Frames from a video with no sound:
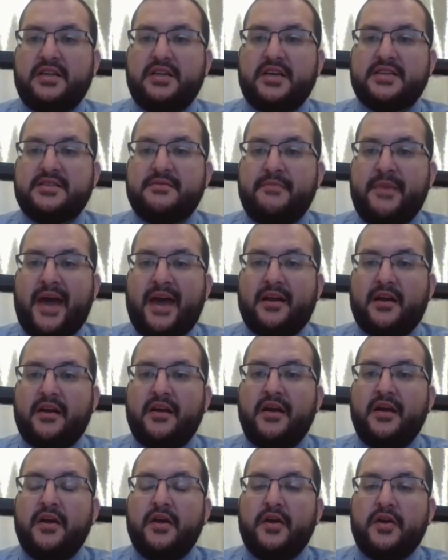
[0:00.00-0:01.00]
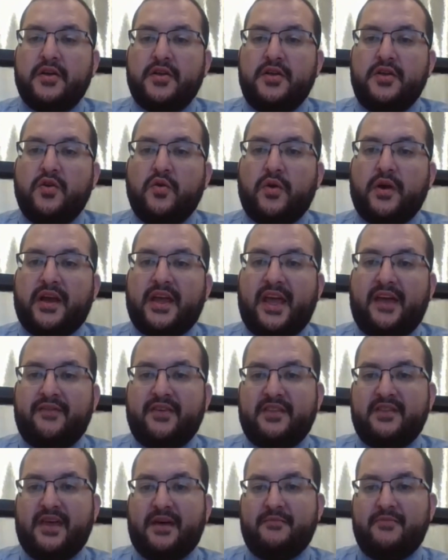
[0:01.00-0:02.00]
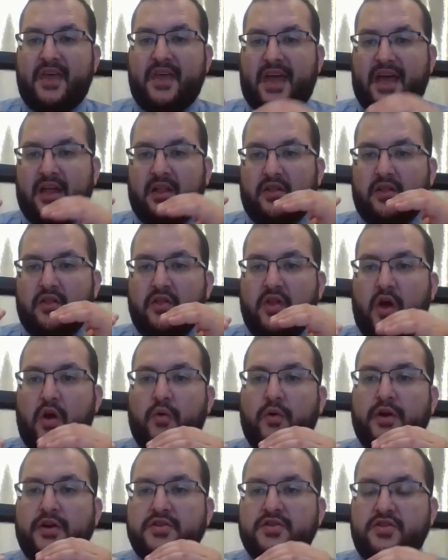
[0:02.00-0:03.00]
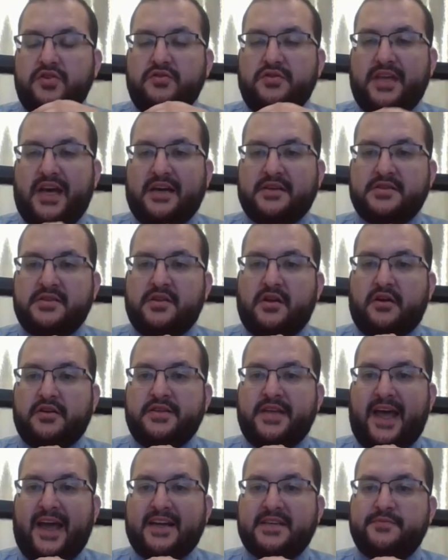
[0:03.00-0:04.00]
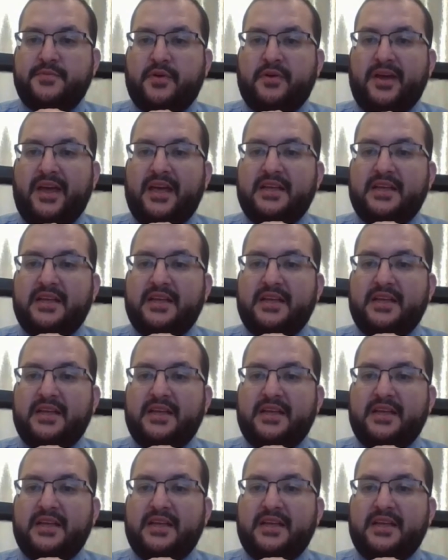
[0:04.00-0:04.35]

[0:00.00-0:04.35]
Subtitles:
it doesn't matter. You are giving them that lower $2,000 tax bill.